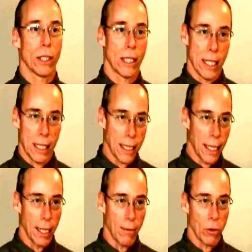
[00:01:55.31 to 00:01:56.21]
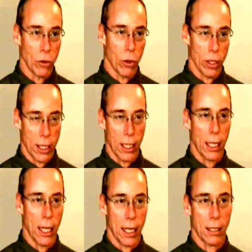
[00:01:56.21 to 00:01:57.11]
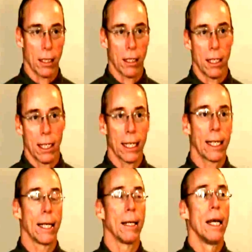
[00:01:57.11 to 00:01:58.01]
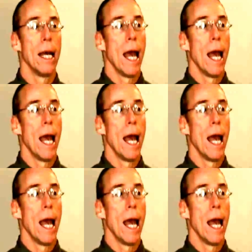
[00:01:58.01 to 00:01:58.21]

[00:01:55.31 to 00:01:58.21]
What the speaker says: which is CSETI for short, C-S-E-T-I.